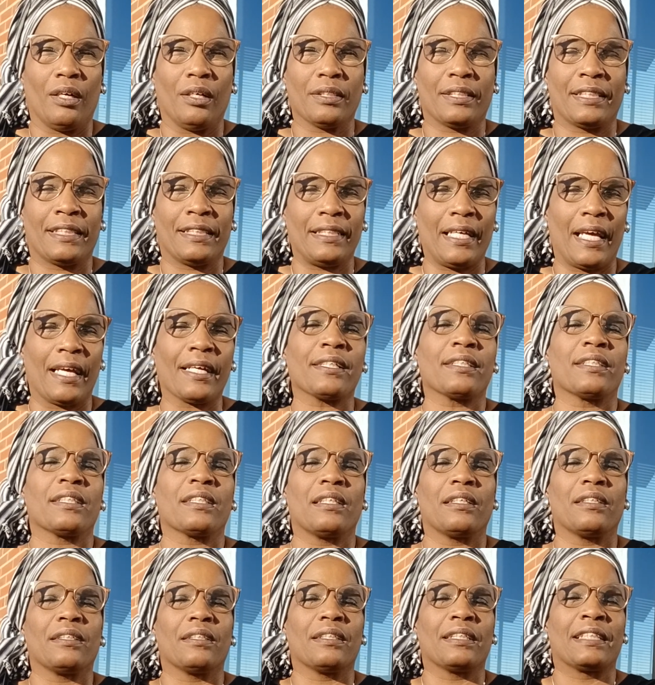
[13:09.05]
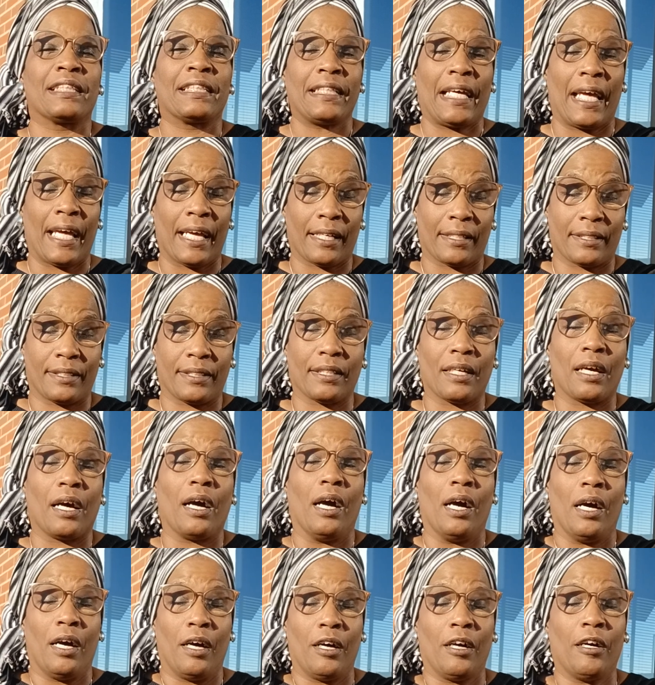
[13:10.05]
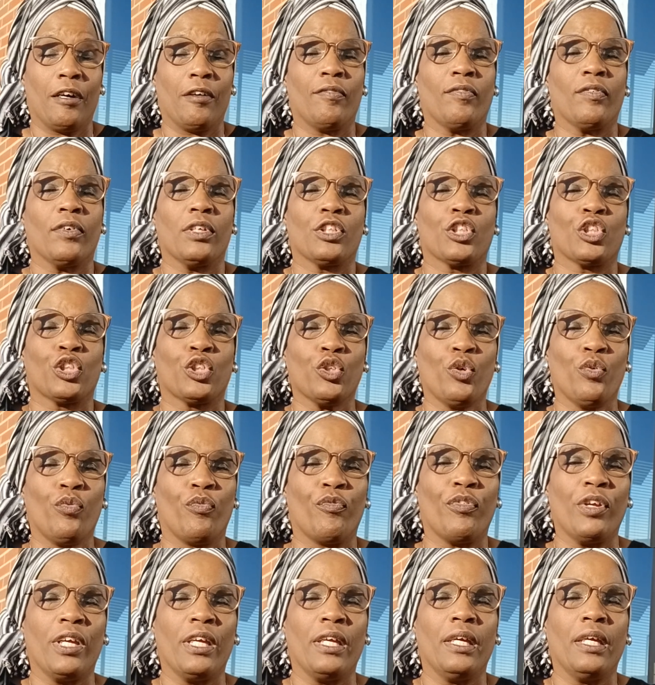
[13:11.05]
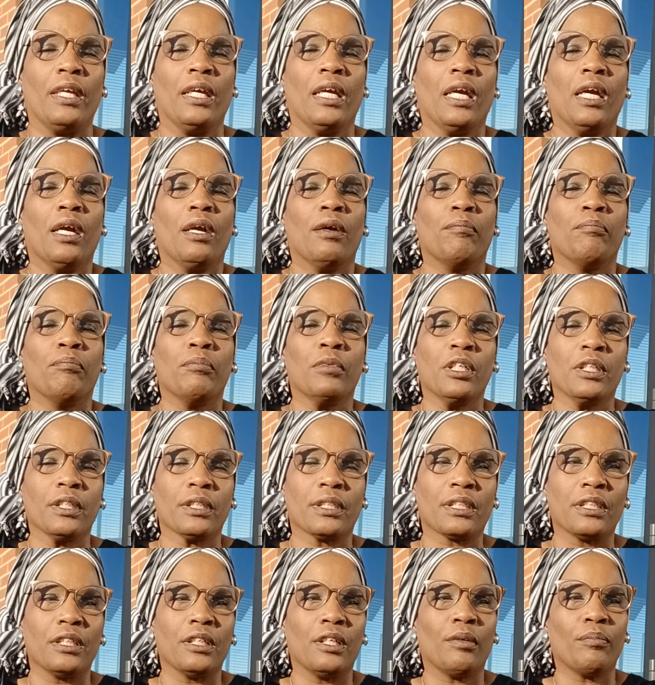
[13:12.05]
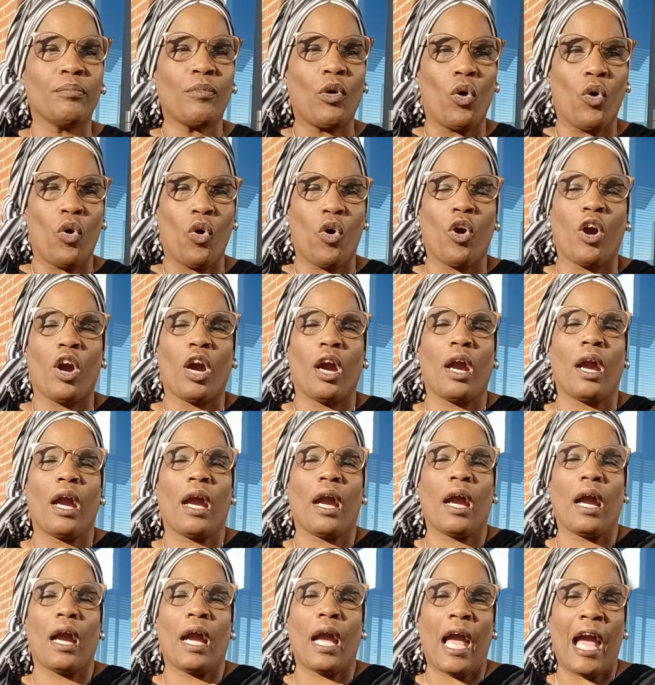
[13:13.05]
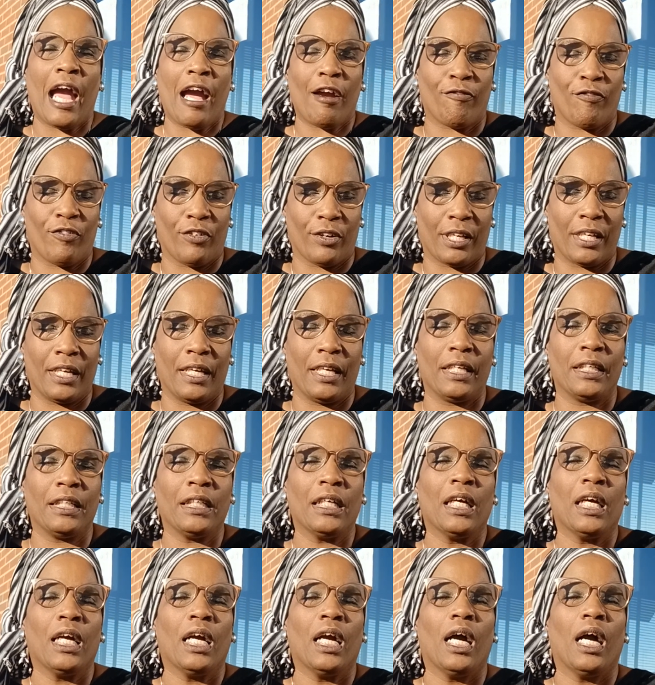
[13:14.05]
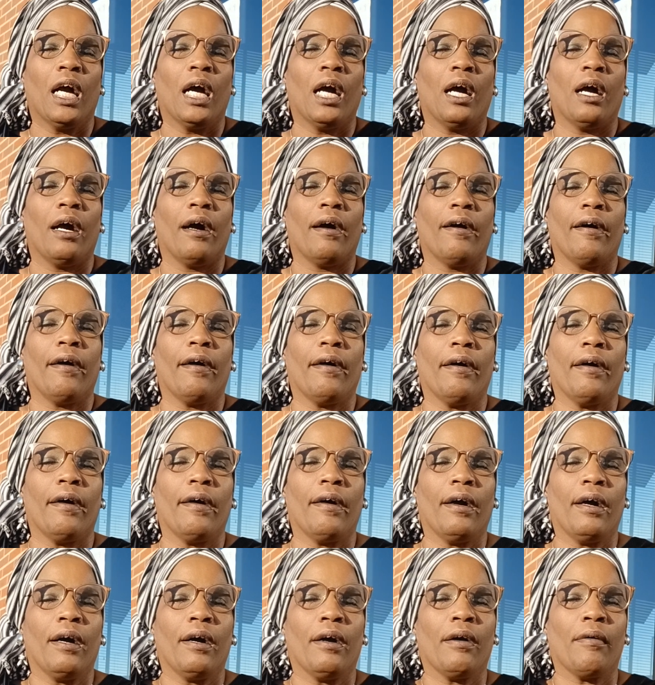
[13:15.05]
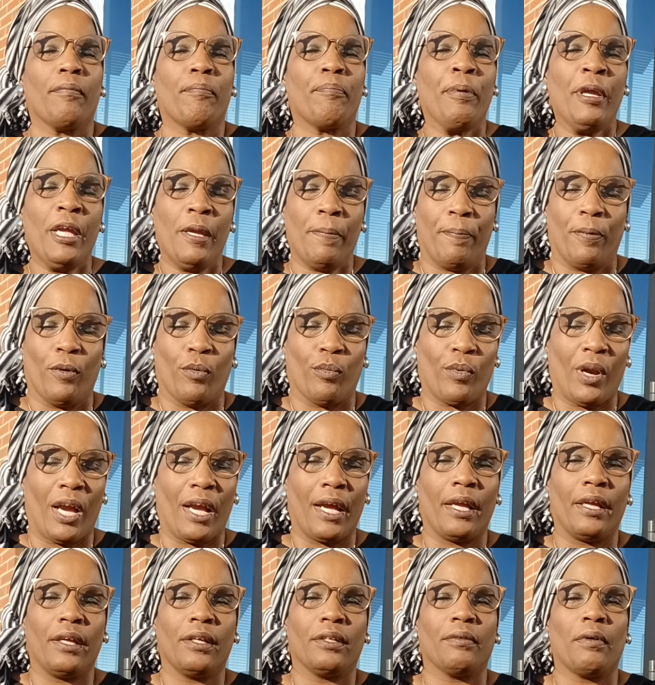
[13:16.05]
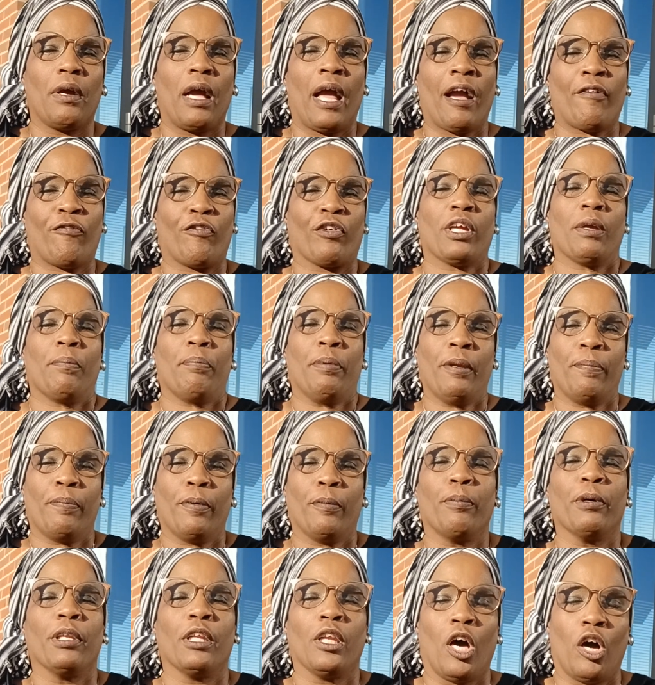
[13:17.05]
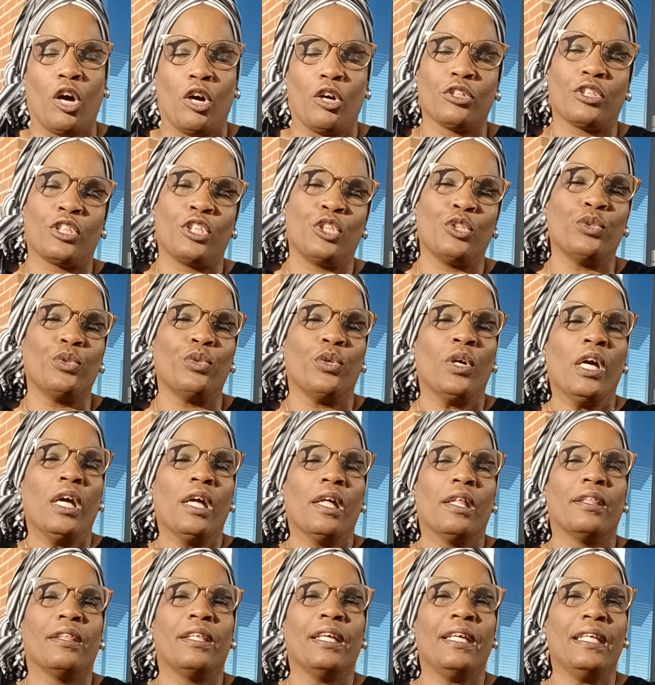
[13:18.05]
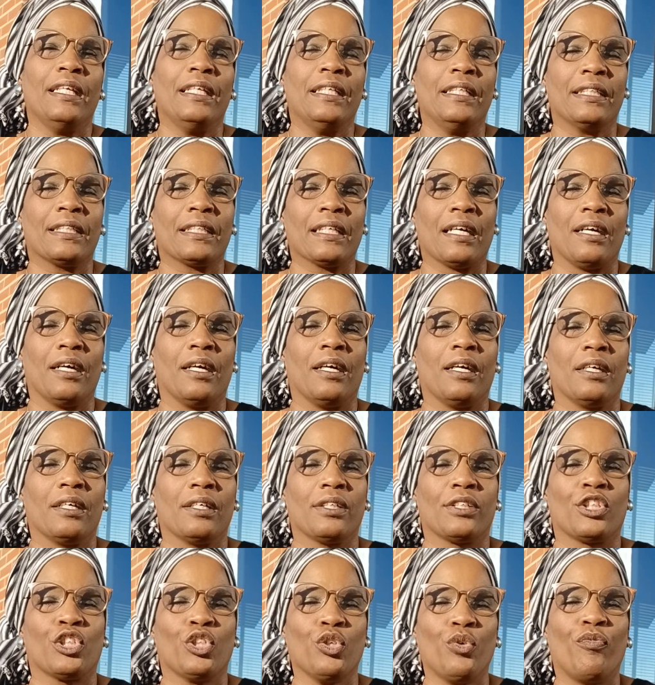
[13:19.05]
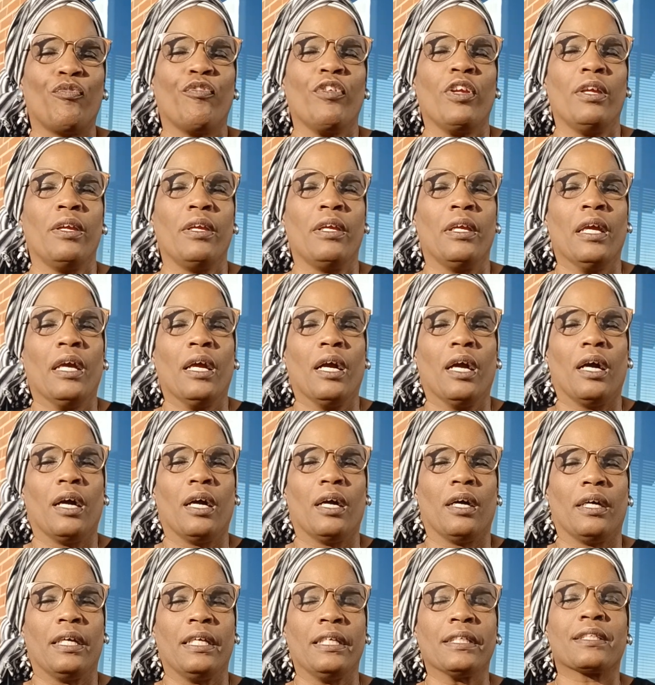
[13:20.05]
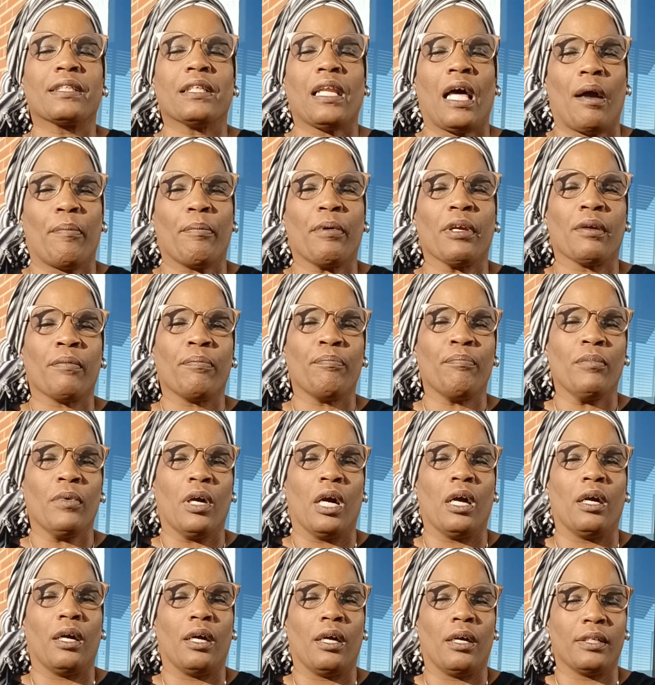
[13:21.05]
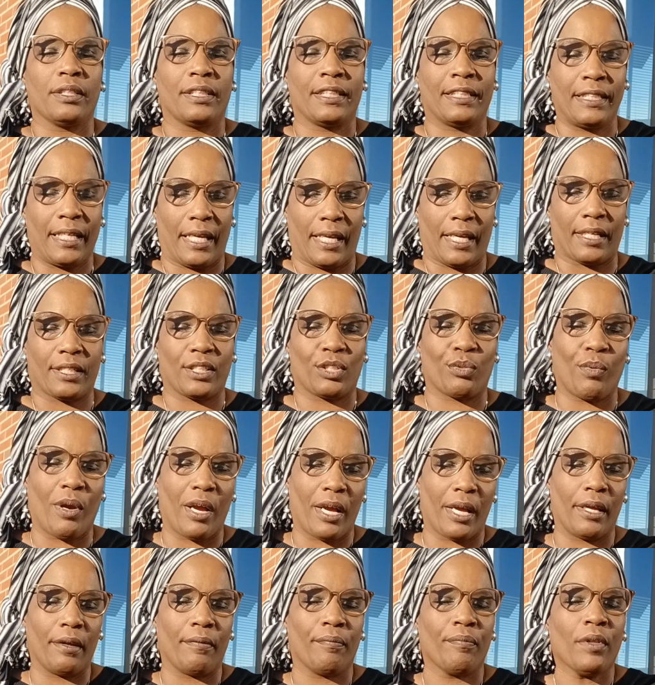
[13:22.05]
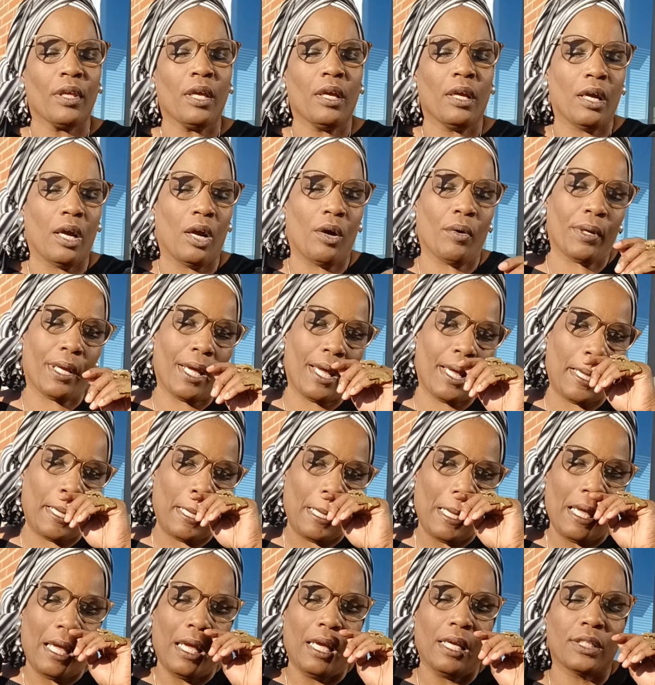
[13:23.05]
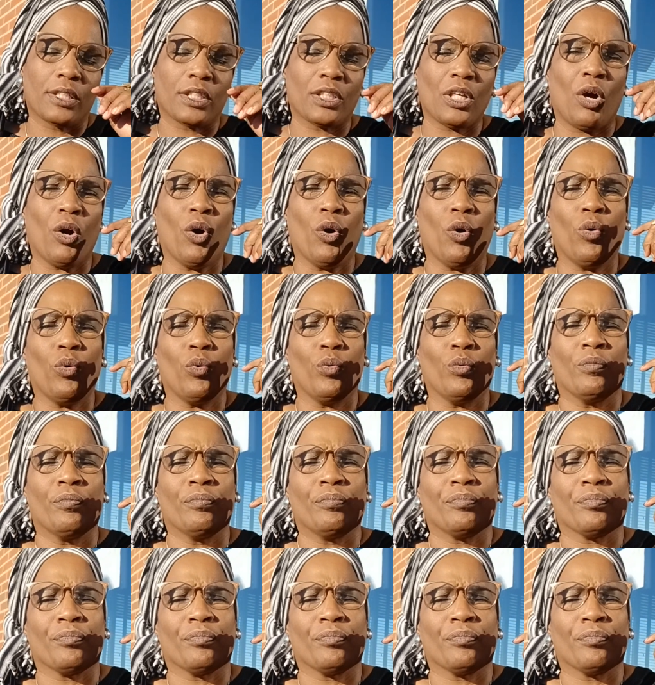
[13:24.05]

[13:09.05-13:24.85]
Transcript: sects of Sufi Muslim or African people, right? African people belong to these Sufi Islamic sects, right? Okay, so